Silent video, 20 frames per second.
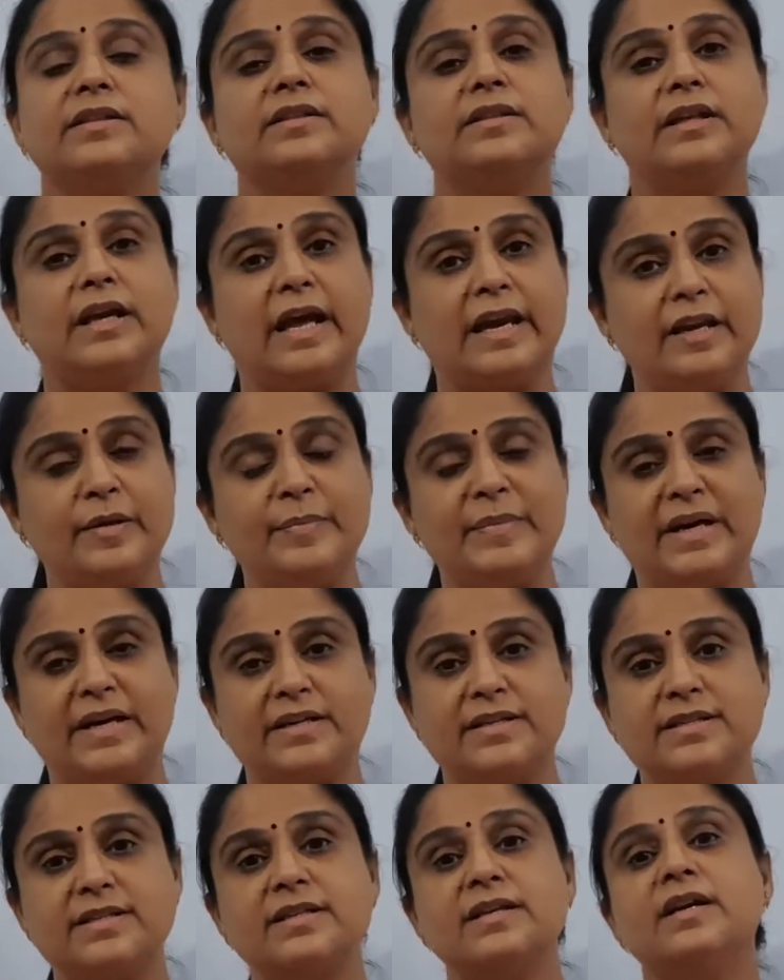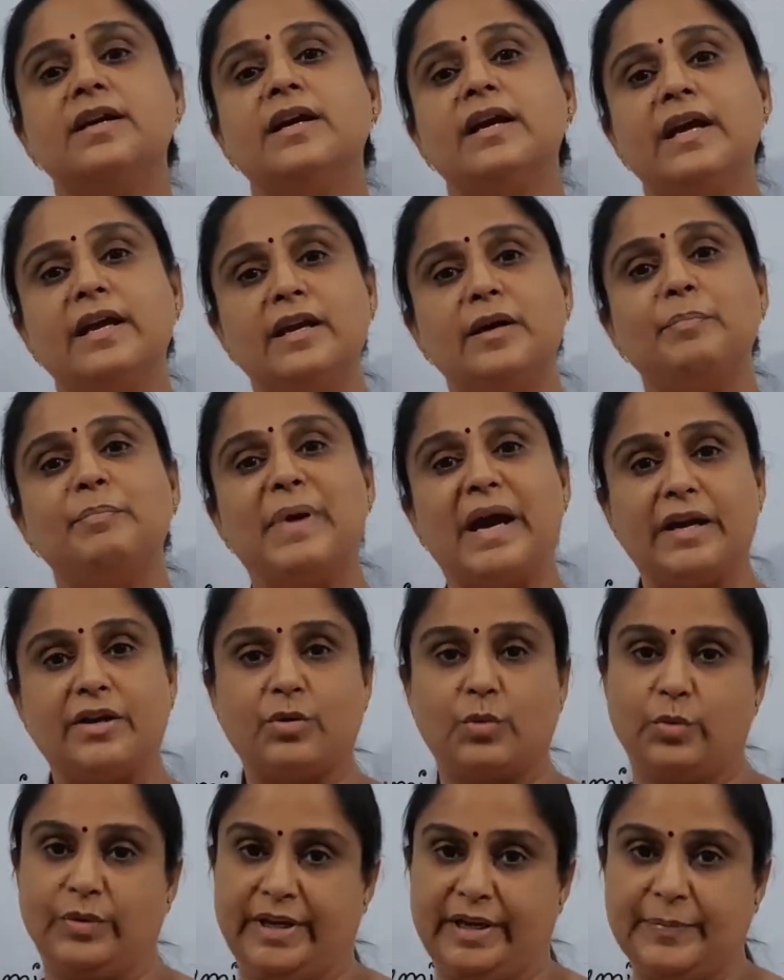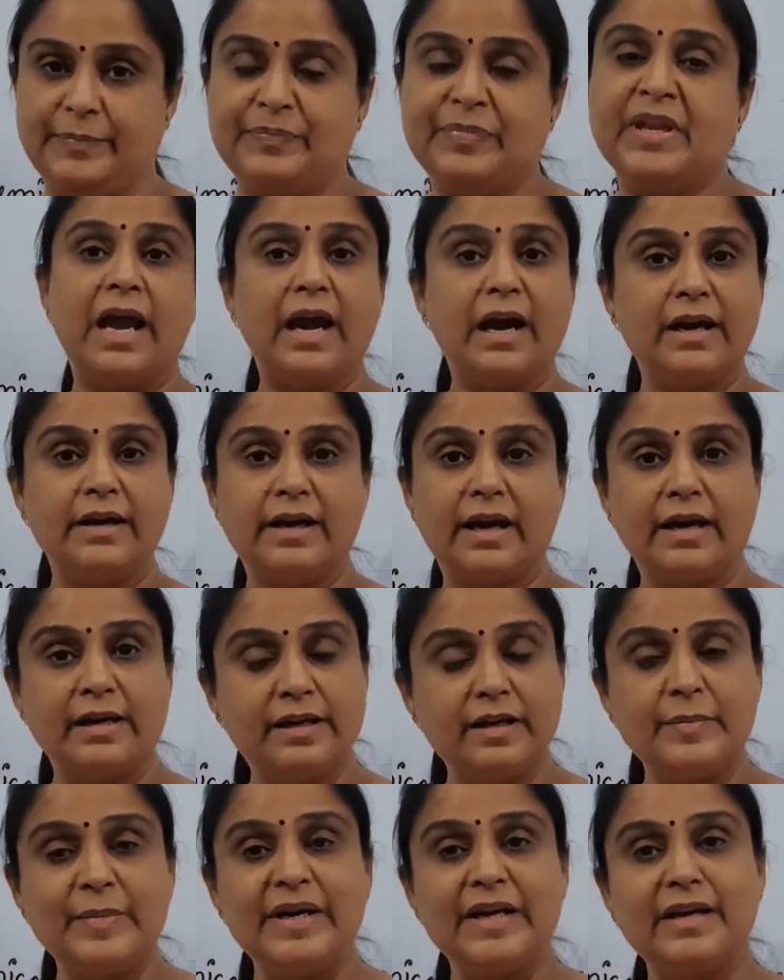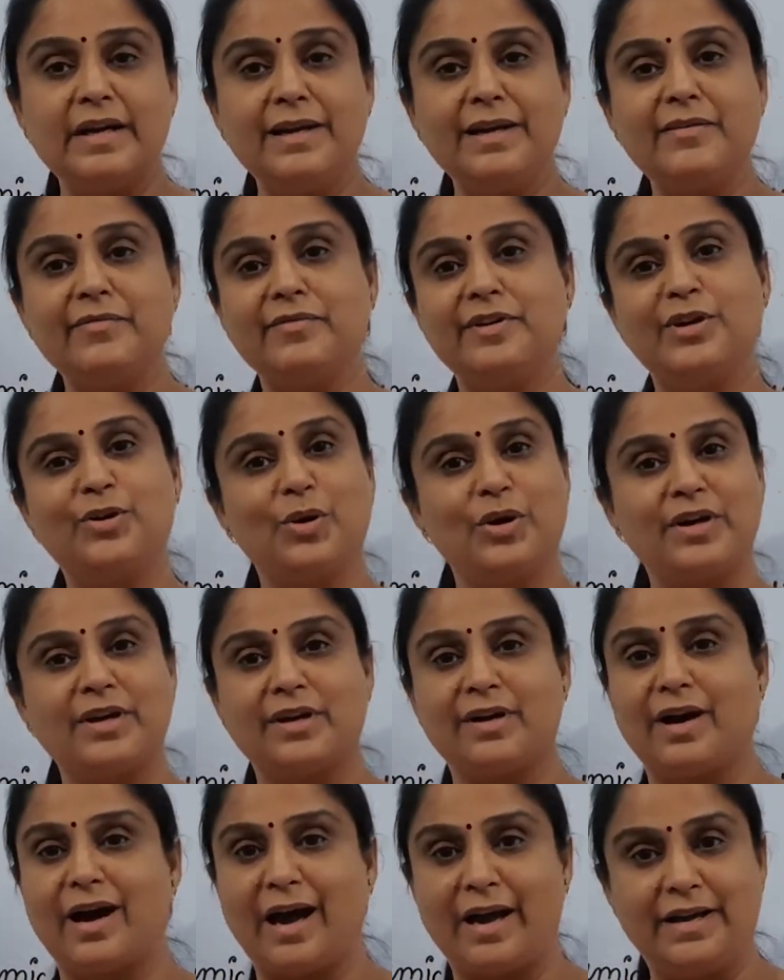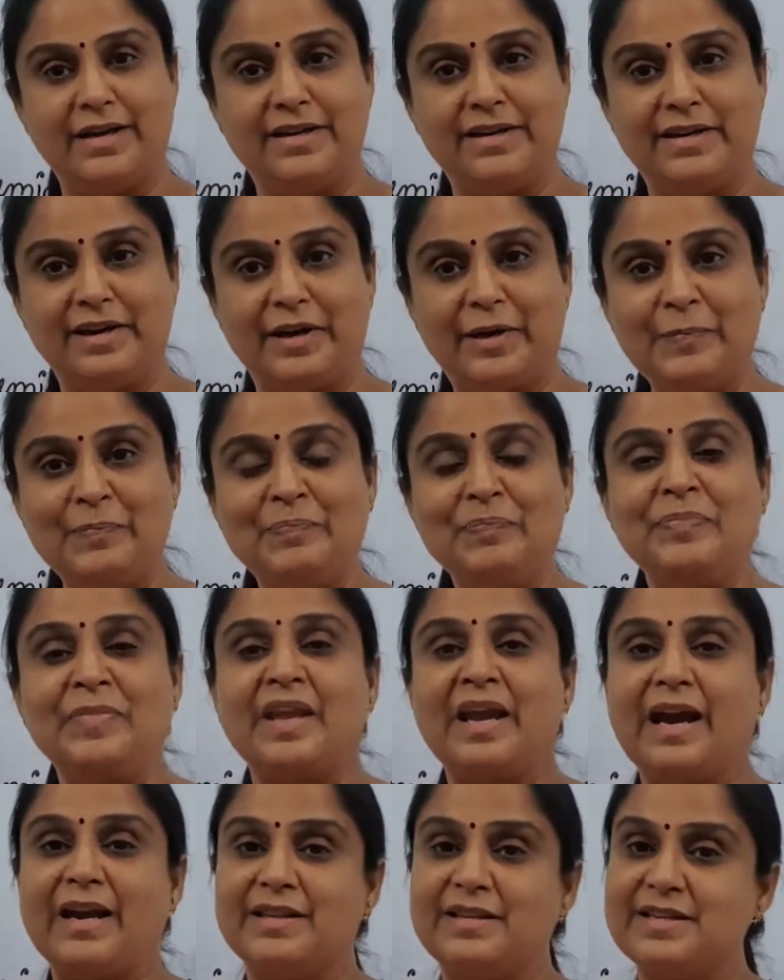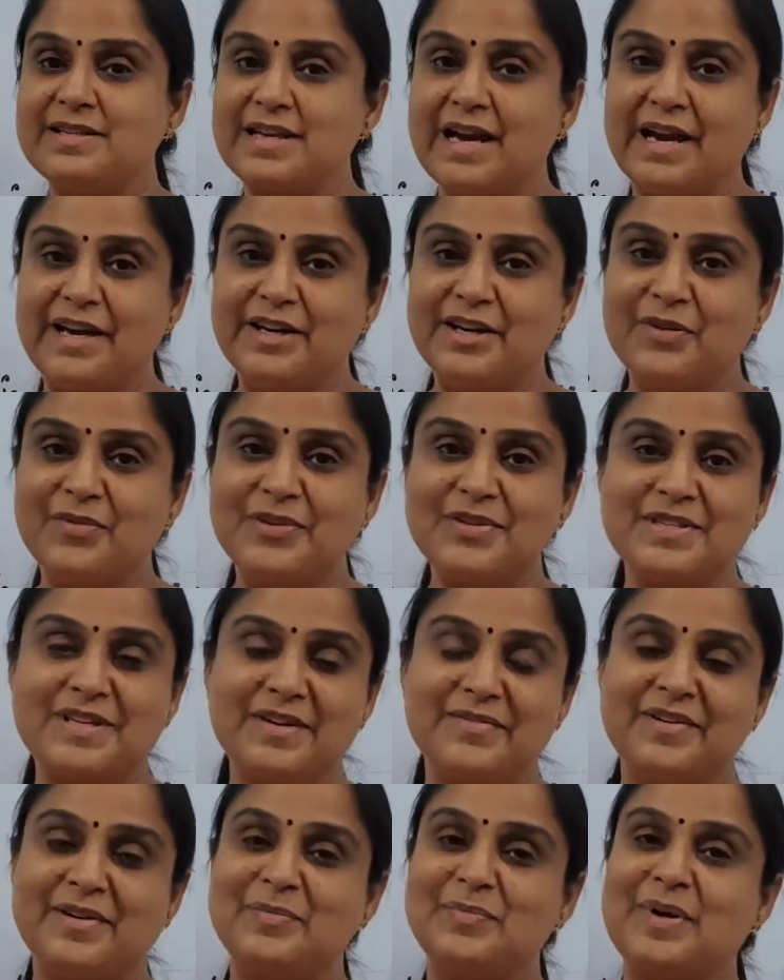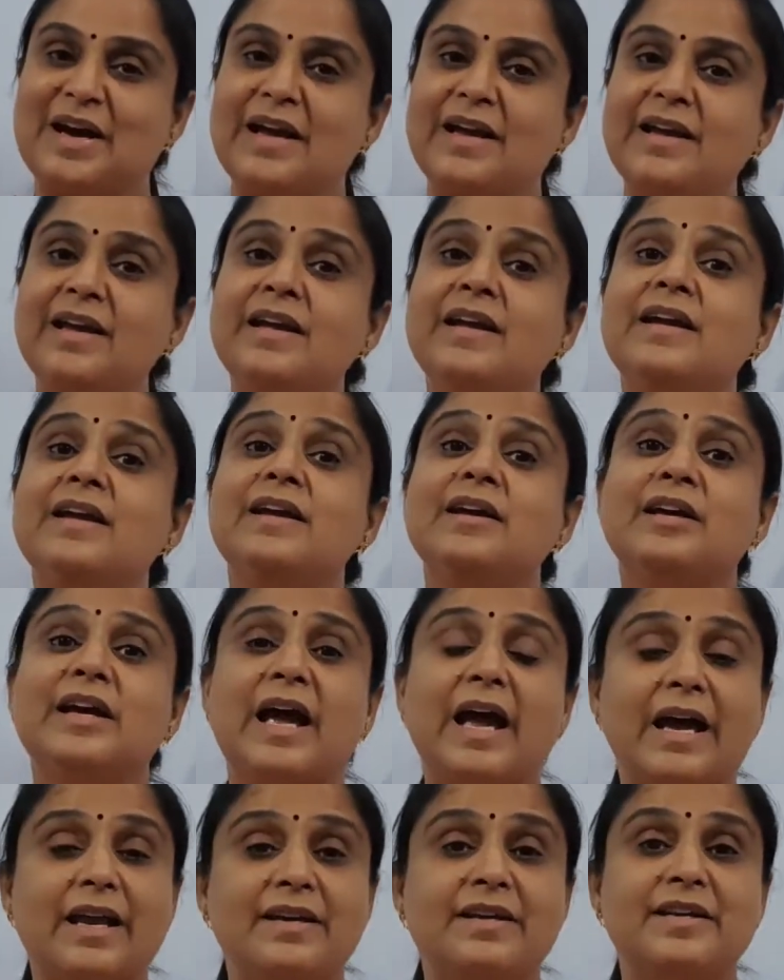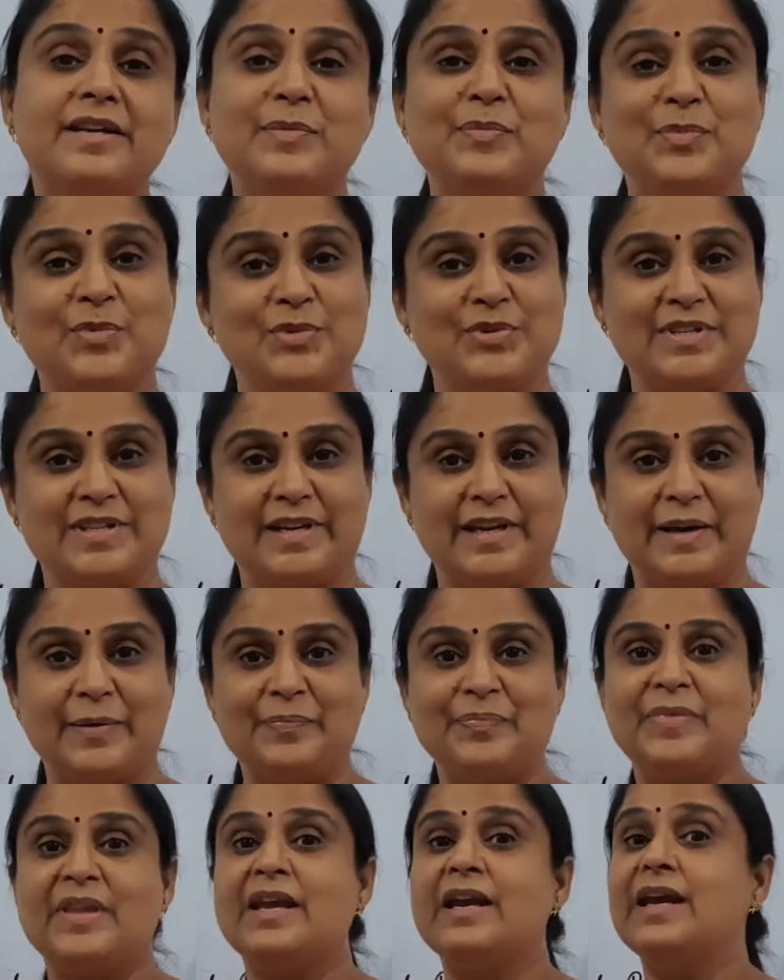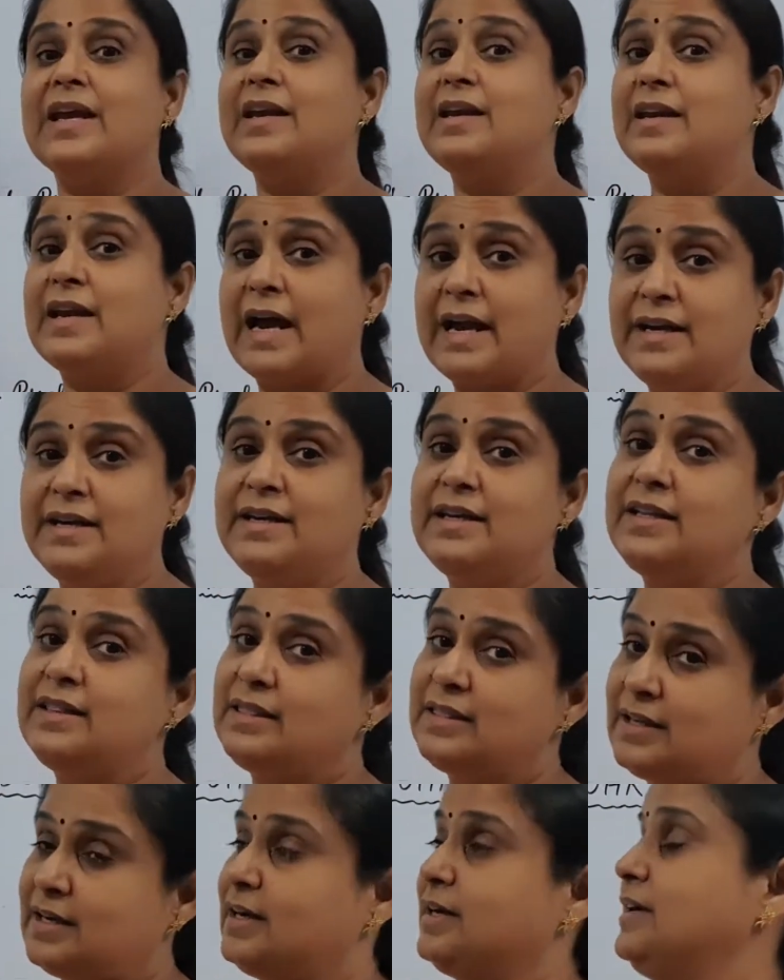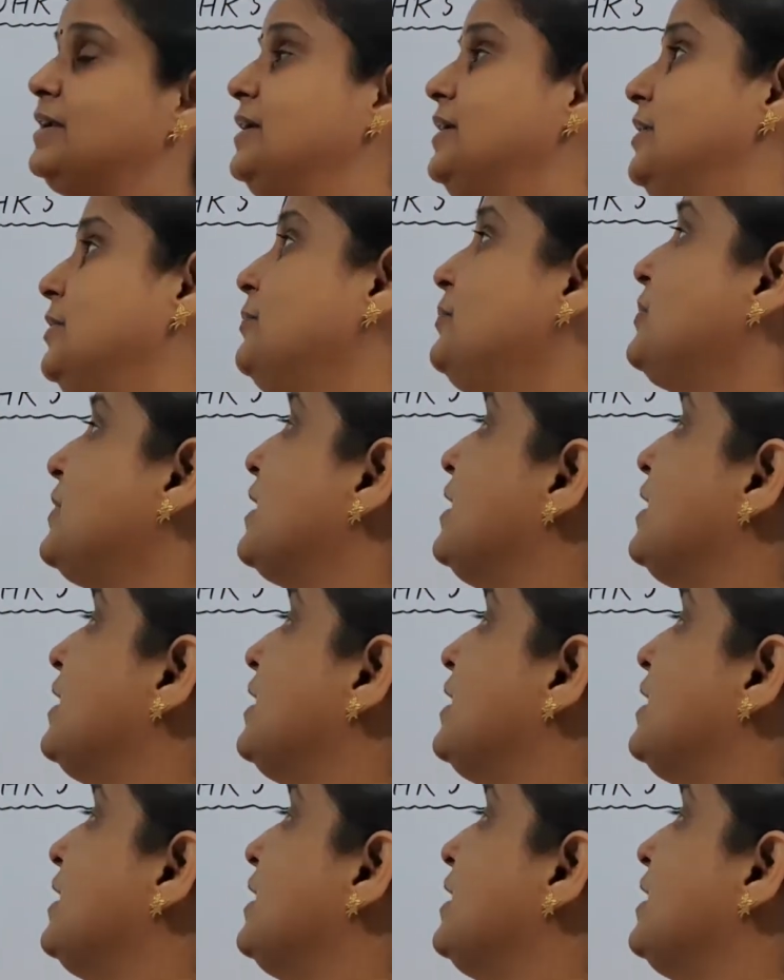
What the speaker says: elements in a better way. And ultimately we got an idea, and this idea was given by Henry Moseley in 1913.